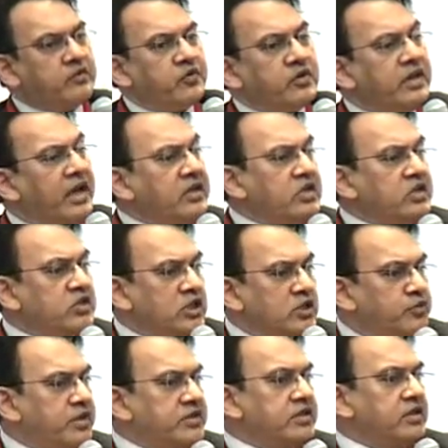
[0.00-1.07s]
For
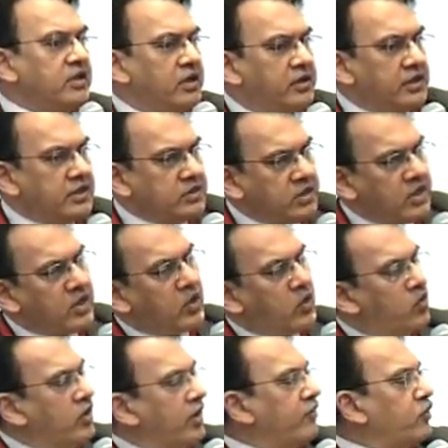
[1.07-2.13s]
96% Indians
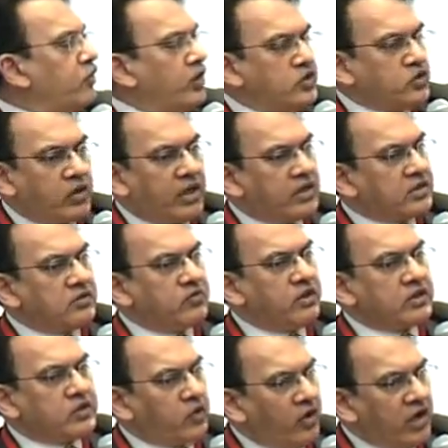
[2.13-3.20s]
who have no education
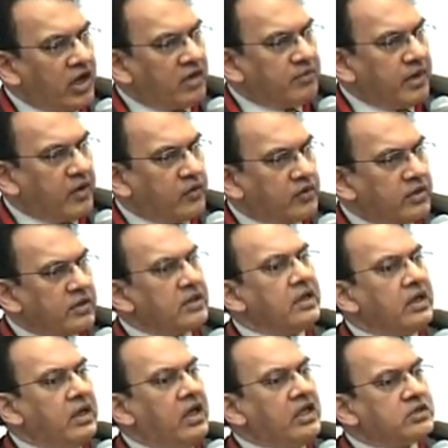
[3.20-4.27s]
worth talking about.
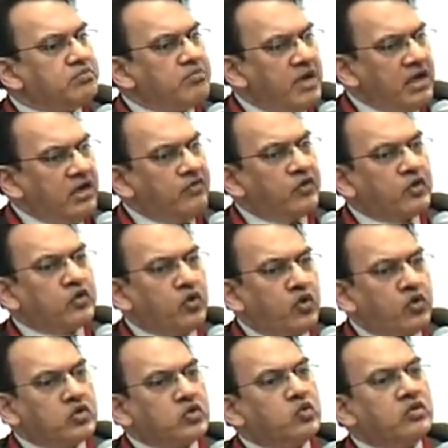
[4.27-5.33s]
It's meant for
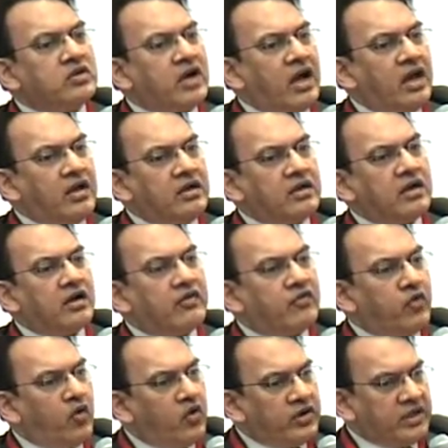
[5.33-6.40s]
those who can't
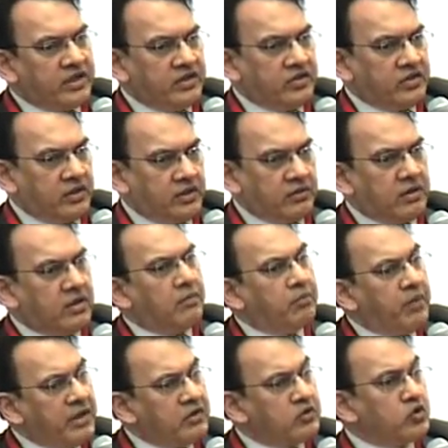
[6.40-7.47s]
afford anything.
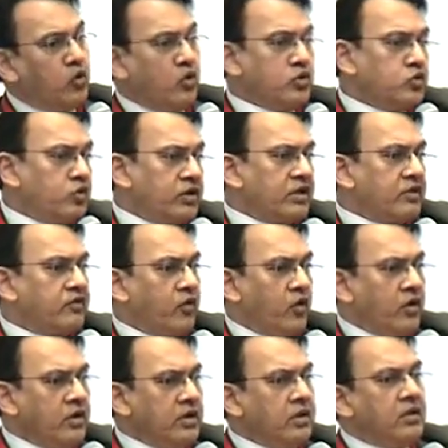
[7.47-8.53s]
But those who can
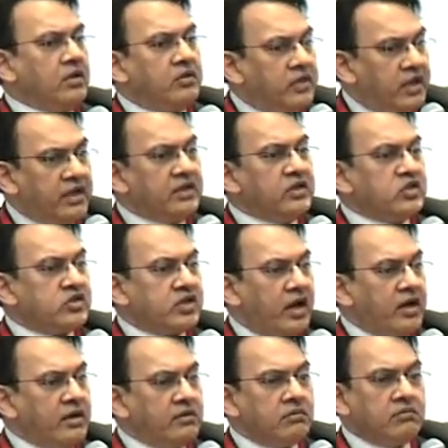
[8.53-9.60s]
afford, they can
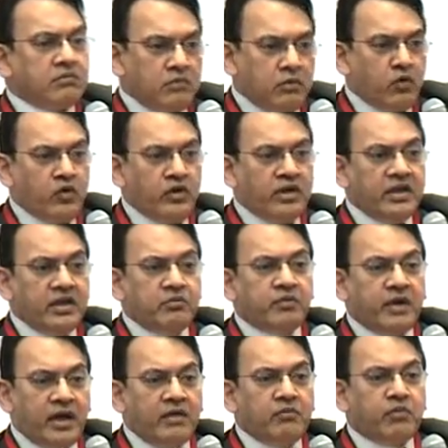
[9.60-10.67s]
start owning it
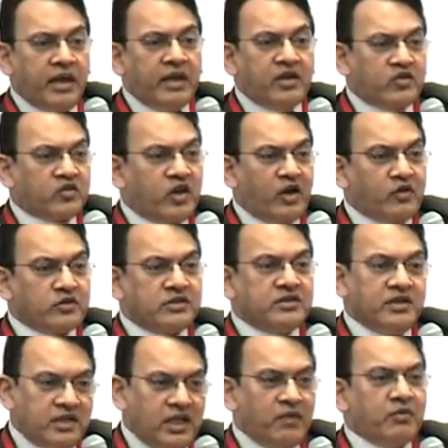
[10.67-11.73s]
by buying
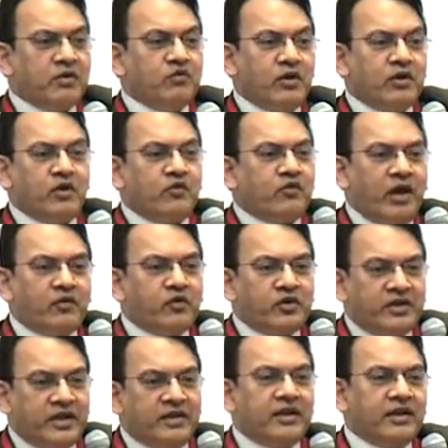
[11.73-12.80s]
1,000 and keeping 1 or 5
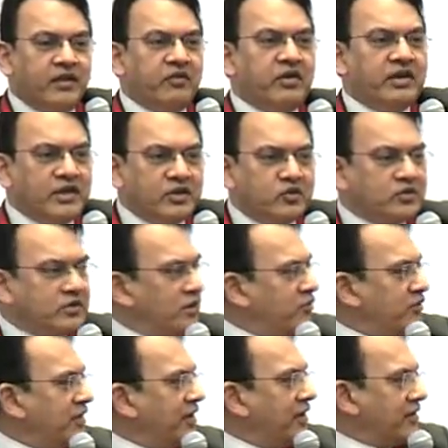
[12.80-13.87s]
or 10 and giving rest to
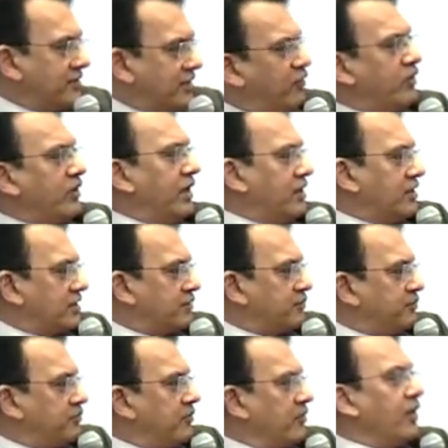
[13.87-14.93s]
something else, someone
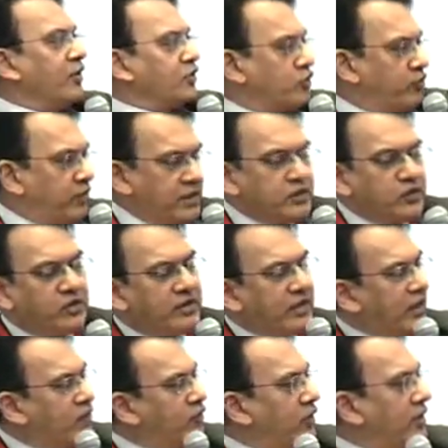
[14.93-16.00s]
else. So please do it that.